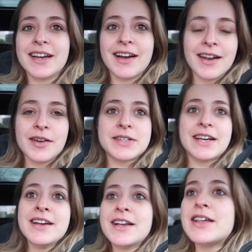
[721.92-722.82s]
Like, I loved
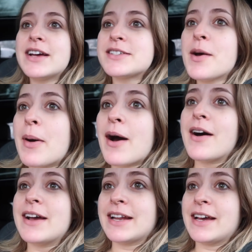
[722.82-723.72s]
it. There's a
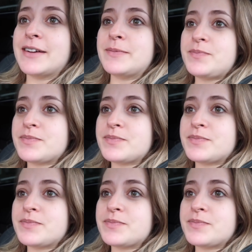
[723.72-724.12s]
part in it.